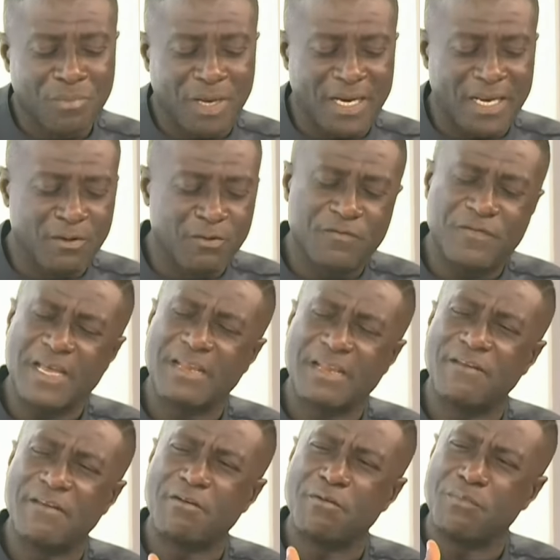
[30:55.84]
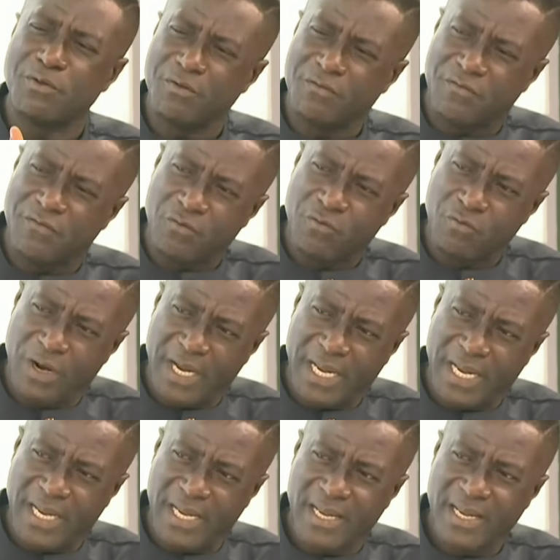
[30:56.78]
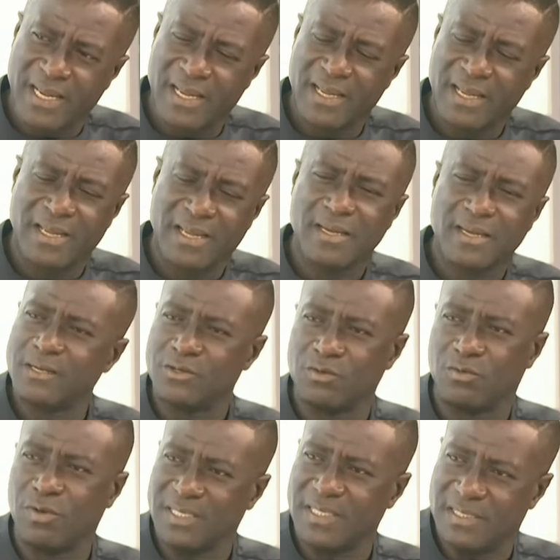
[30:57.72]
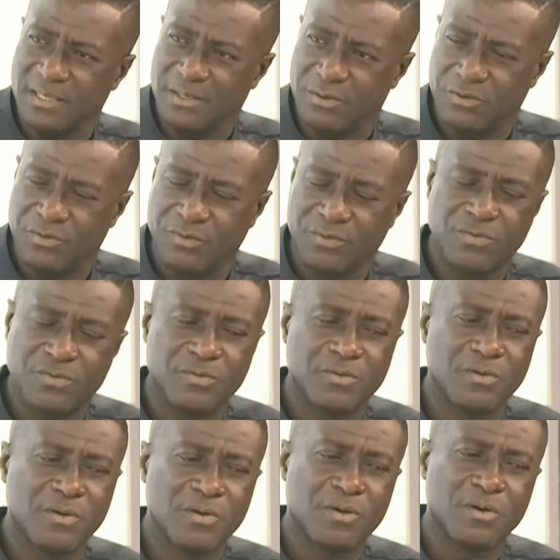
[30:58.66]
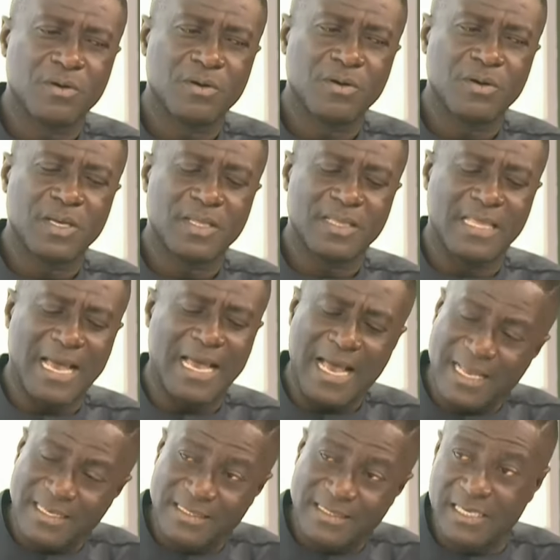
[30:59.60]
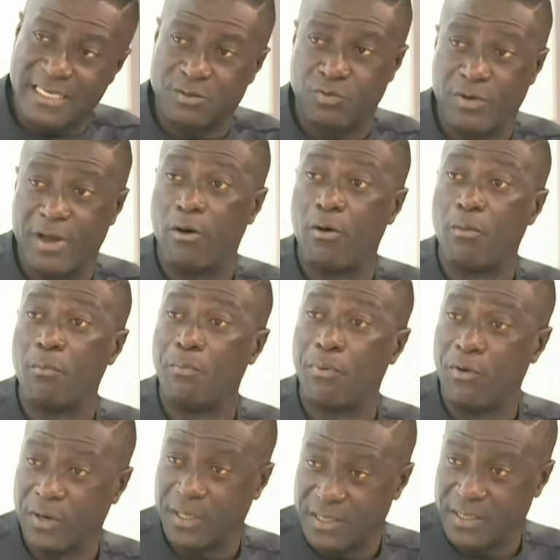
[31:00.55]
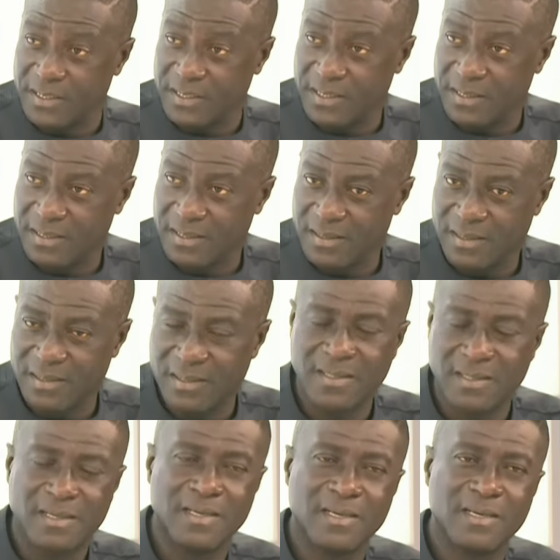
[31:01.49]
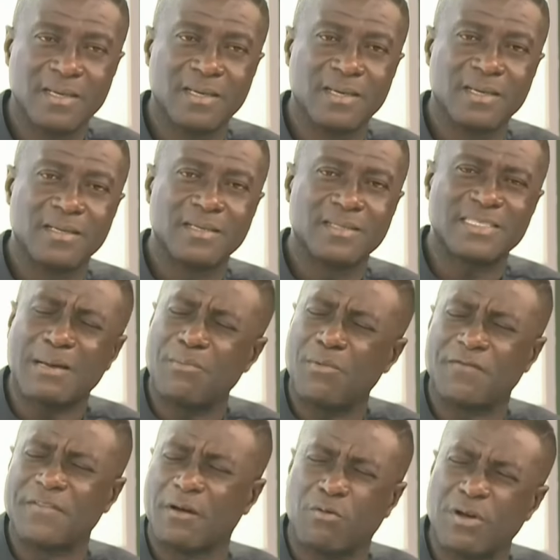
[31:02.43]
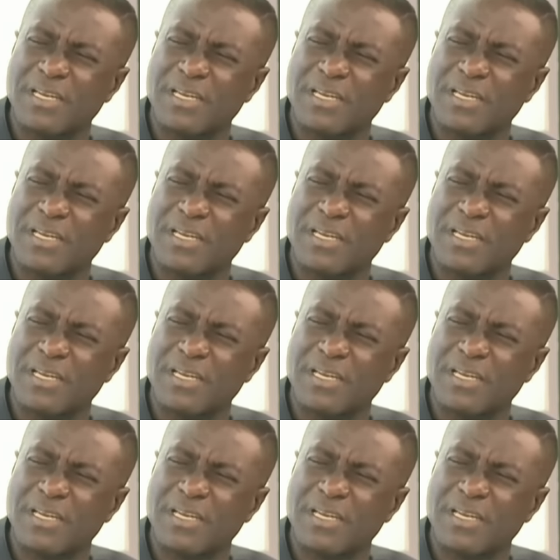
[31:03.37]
but he will find a very beautiful way to answer you. The answers were on point. Some of the